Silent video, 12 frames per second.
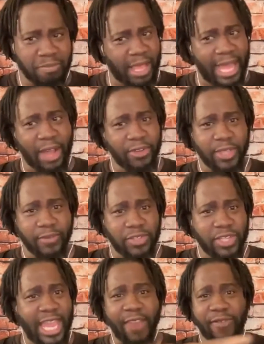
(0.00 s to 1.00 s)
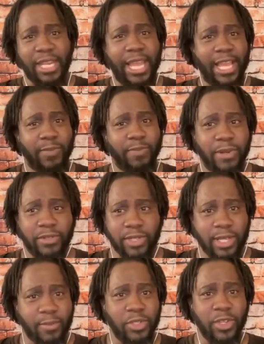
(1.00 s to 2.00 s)
I'll give it to every last person
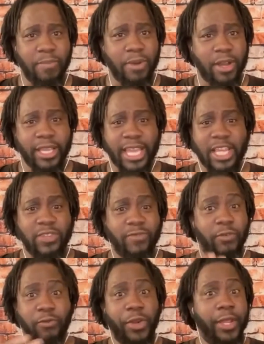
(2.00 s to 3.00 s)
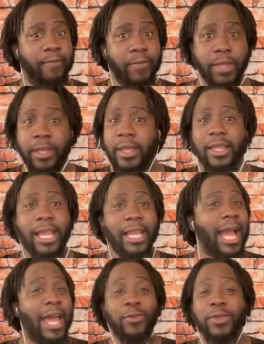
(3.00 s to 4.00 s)
coming through your podcast for free. Like
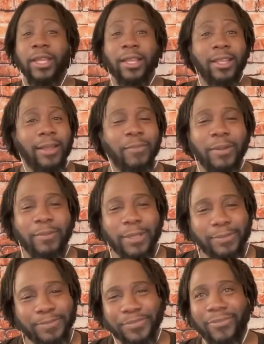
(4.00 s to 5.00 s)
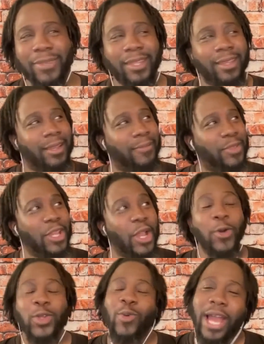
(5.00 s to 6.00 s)
I don't. The
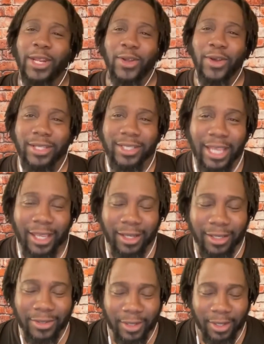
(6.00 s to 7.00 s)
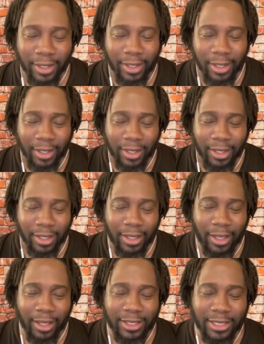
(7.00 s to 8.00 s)
only way I know how to say this,
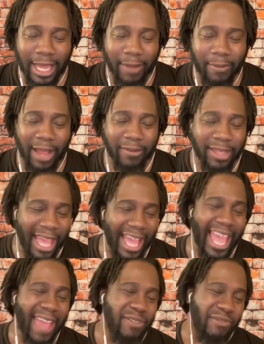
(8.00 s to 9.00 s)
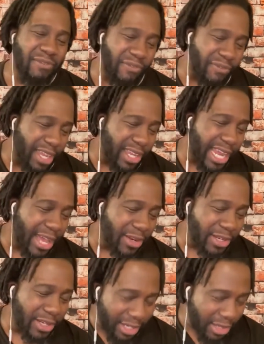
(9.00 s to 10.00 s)
because I haven't figured out
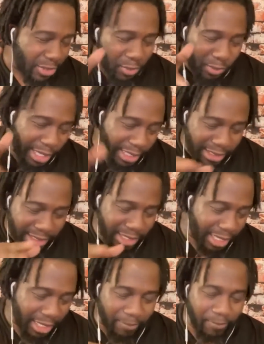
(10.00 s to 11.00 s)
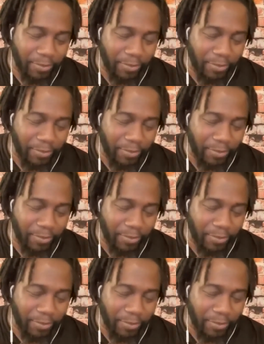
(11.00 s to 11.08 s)
another way to say it,